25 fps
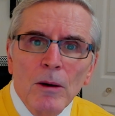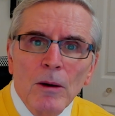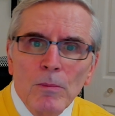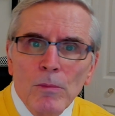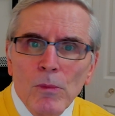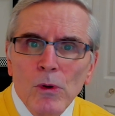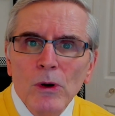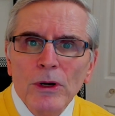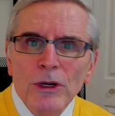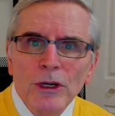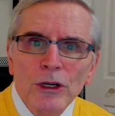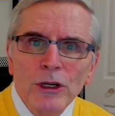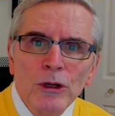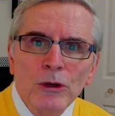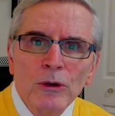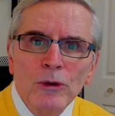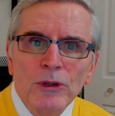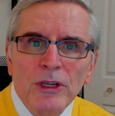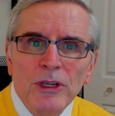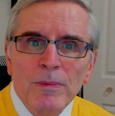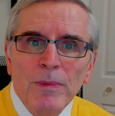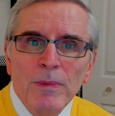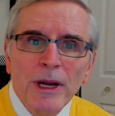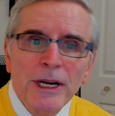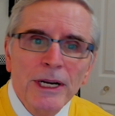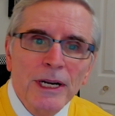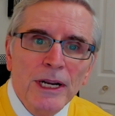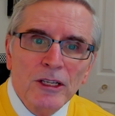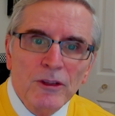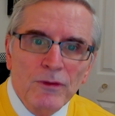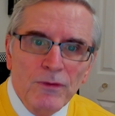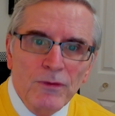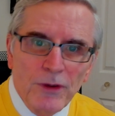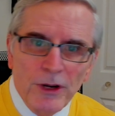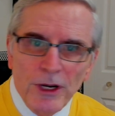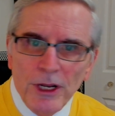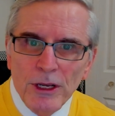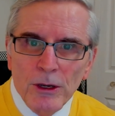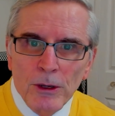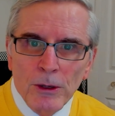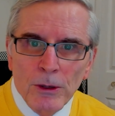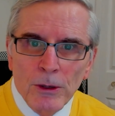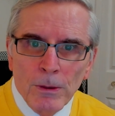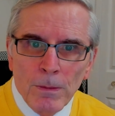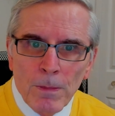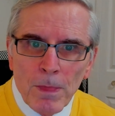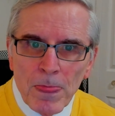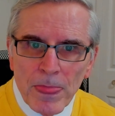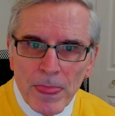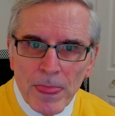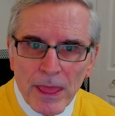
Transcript: More news in my next video.